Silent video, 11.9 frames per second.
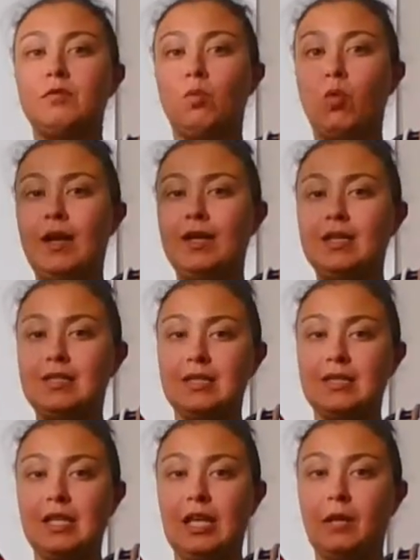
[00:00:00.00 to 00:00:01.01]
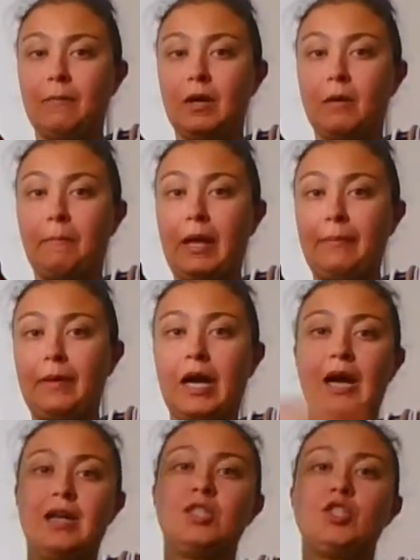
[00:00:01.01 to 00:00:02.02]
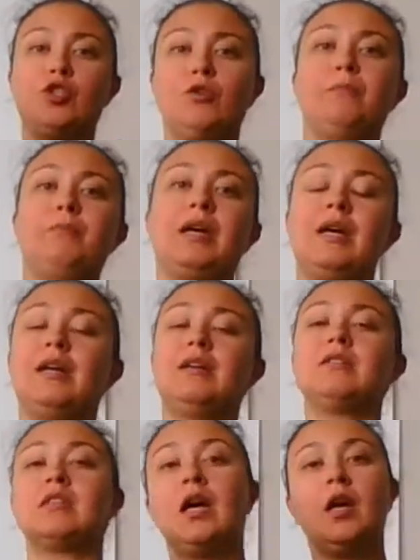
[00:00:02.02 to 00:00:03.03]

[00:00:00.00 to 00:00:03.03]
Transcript: One is this ladybug baby costume because